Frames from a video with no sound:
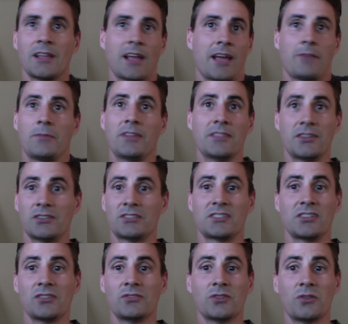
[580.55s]
I mean, there's
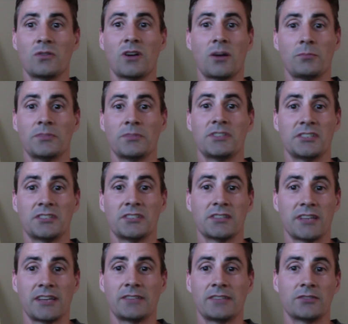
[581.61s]
still no competition
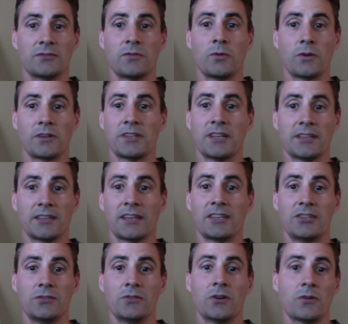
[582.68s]
like the 410.
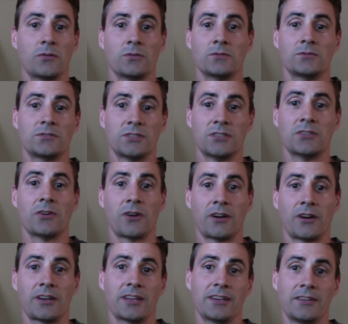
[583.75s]
Like, you go to
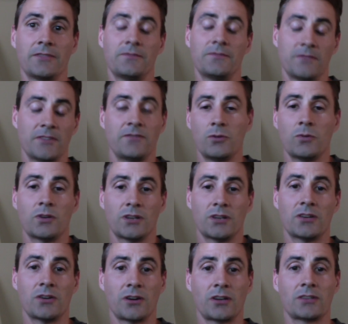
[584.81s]
NARC, and if you win a
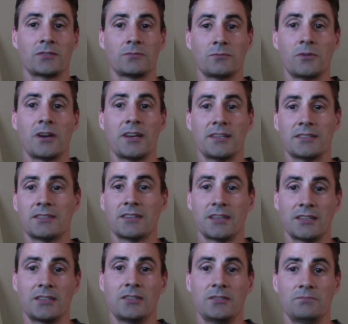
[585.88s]
NARC race,
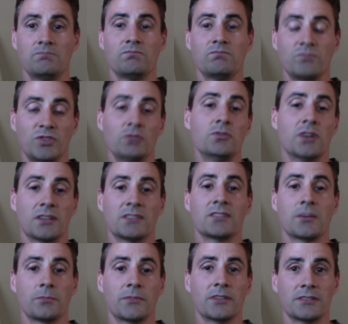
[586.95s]
like, you done
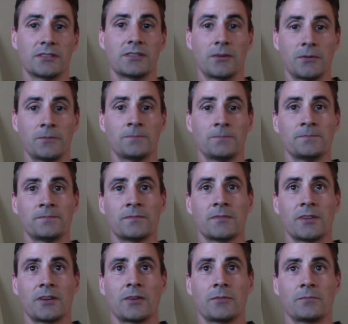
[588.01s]
something. So
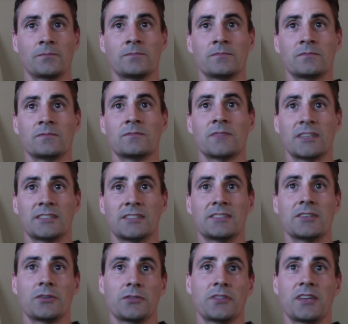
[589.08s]
I
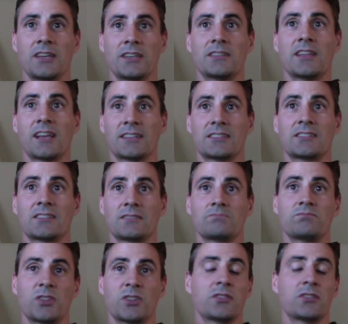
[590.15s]
still think that's
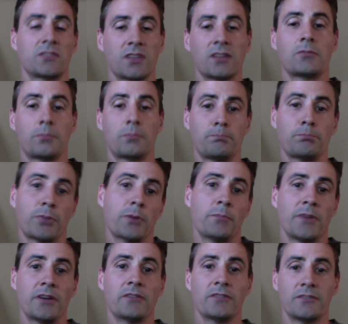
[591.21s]
the
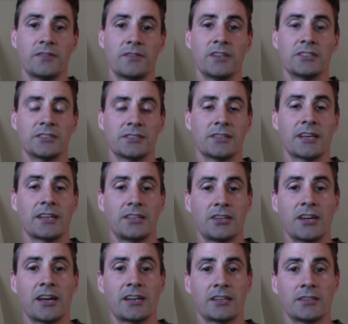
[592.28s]
premier division that you
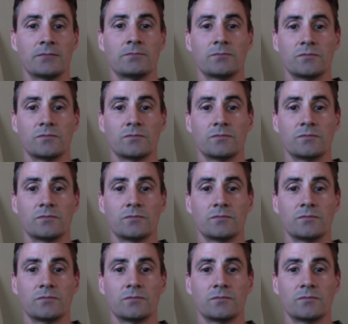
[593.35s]
gotta